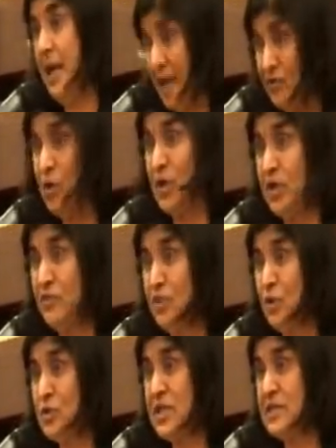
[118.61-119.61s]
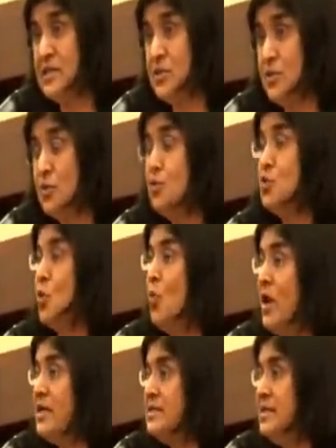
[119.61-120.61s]
Have you heard of those cases too? So
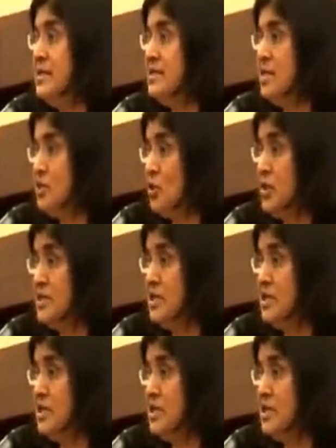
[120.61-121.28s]
what is the EC